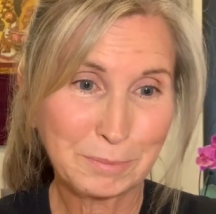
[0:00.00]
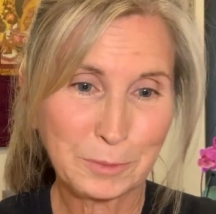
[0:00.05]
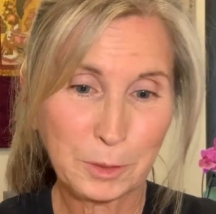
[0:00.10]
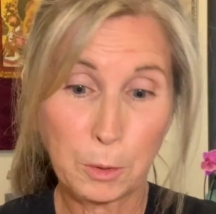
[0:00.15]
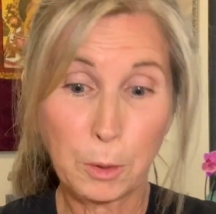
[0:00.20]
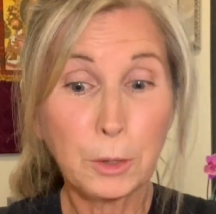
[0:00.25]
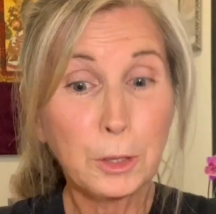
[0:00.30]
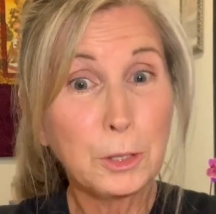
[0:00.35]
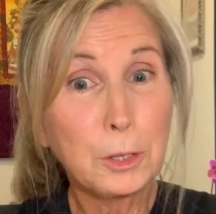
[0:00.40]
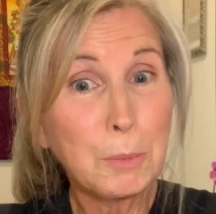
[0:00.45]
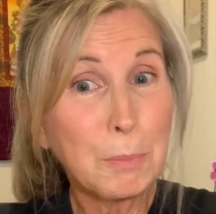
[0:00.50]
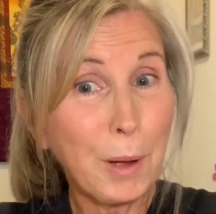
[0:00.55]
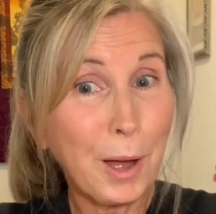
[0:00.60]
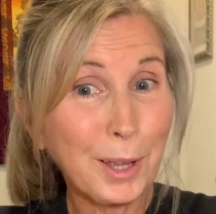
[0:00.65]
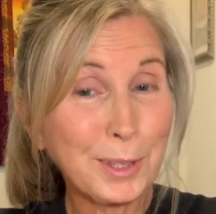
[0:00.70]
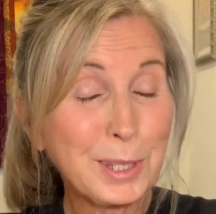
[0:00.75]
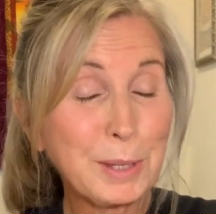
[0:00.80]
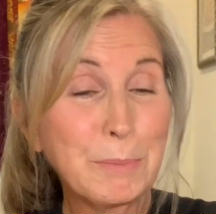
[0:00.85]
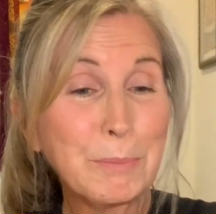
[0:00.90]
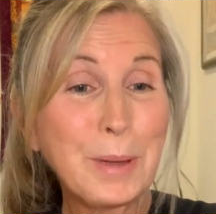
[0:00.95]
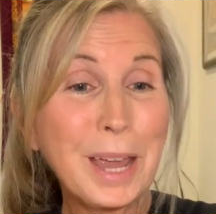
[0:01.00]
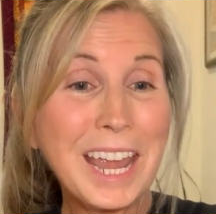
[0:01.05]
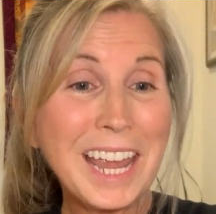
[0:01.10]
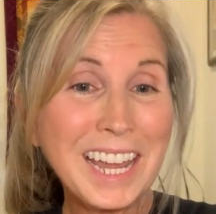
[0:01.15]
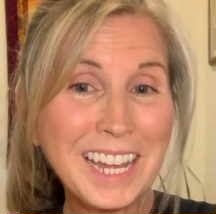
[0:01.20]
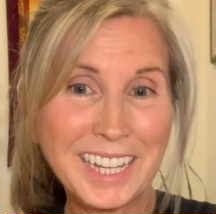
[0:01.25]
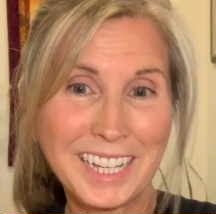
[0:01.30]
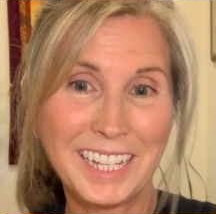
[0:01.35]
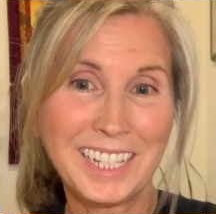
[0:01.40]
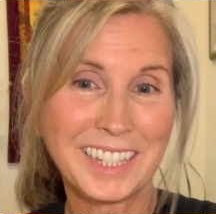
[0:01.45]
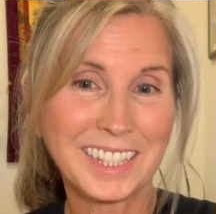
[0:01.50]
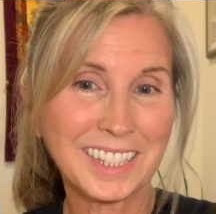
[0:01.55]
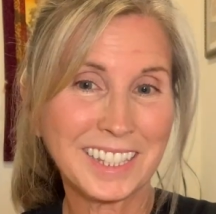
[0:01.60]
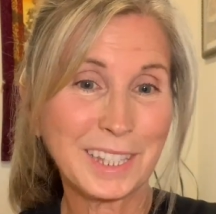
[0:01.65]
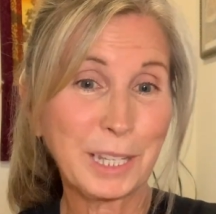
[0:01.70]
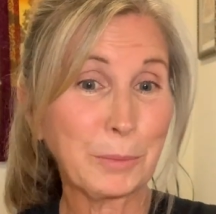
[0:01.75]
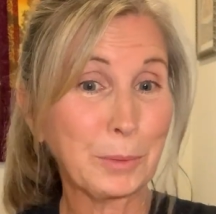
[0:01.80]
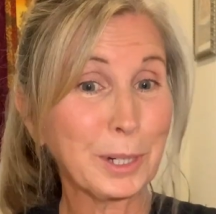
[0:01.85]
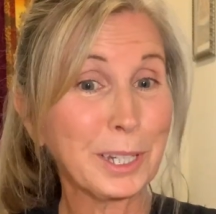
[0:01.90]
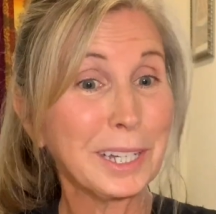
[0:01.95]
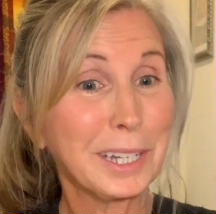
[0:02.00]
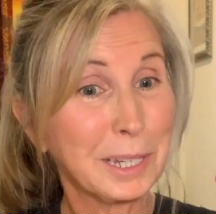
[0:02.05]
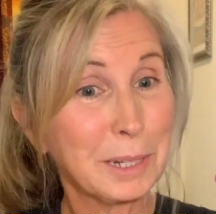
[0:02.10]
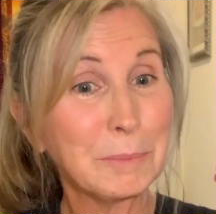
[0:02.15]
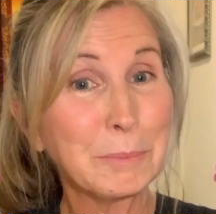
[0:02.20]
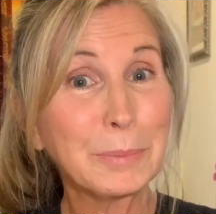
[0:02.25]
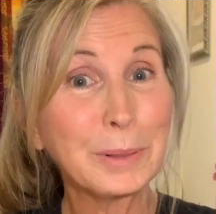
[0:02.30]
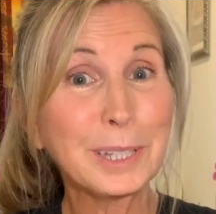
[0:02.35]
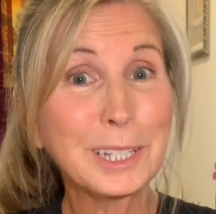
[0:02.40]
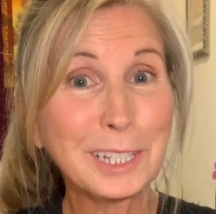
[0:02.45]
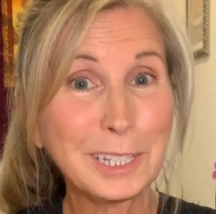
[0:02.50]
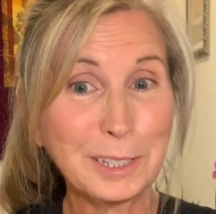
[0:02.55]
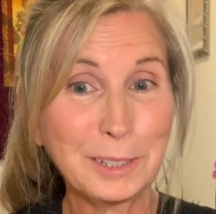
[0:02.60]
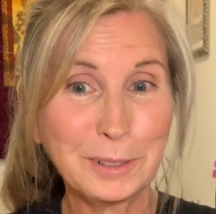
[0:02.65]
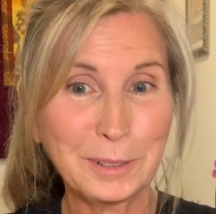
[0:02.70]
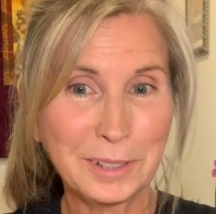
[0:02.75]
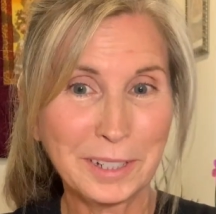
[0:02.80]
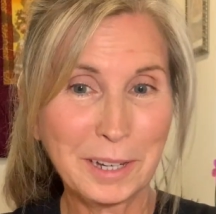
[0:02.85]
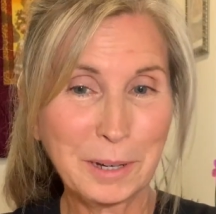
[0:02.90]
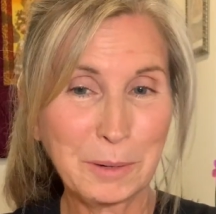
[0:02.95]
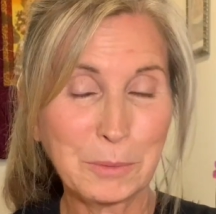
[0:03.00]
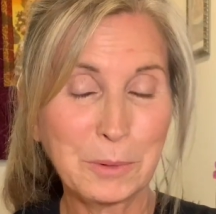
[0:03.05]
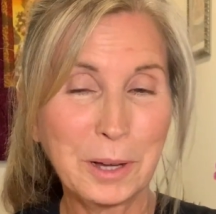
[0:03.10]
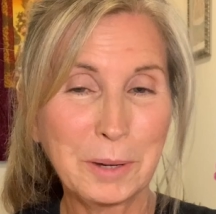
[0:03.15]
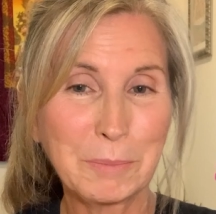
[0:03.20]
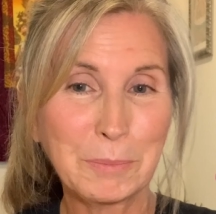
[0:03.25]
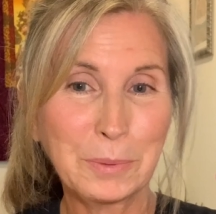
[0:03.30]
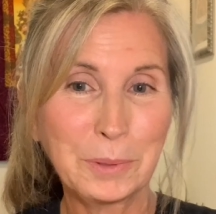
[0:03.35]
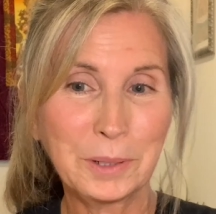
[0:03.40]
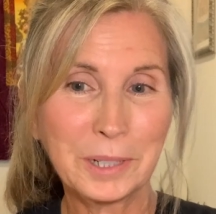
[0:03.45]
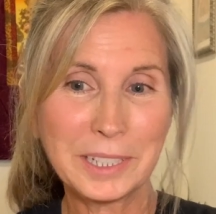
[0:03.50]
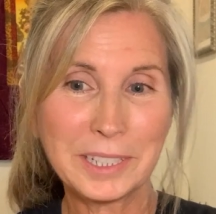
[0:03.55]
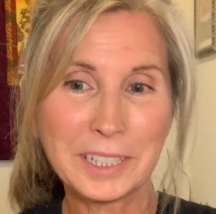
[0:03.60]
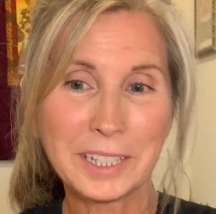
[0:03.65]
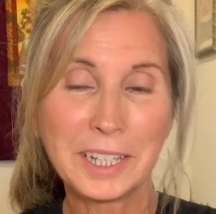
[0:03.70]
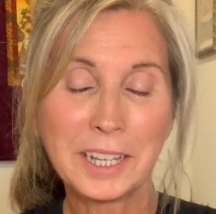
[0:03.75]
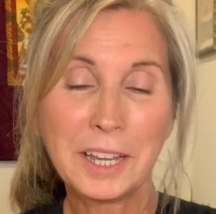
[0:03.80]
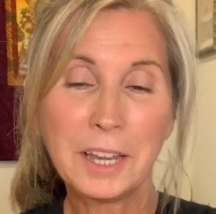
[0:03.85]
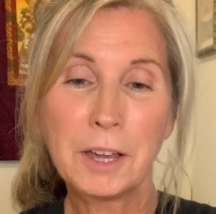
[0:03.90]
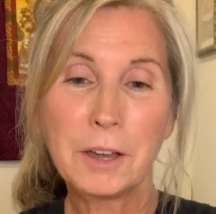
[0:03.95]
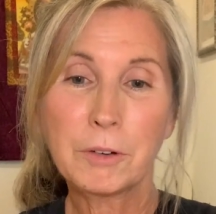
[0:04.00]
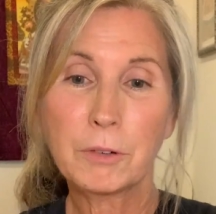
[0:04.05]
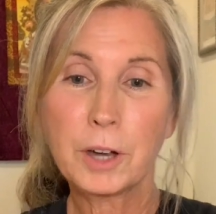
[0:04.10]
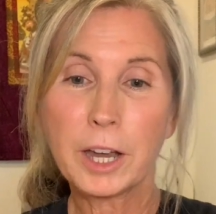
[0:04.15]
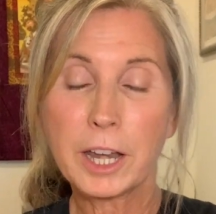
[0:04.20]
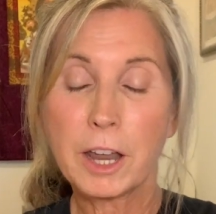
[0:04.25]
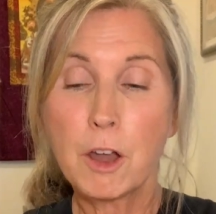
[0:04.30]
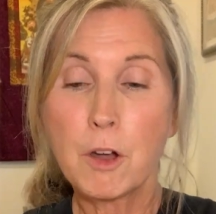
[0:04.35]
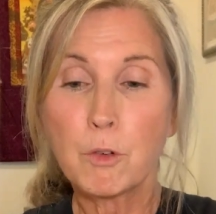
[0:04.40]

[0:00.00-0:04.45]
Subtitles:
Or the new pots and pans that were going to complete you at one point, right?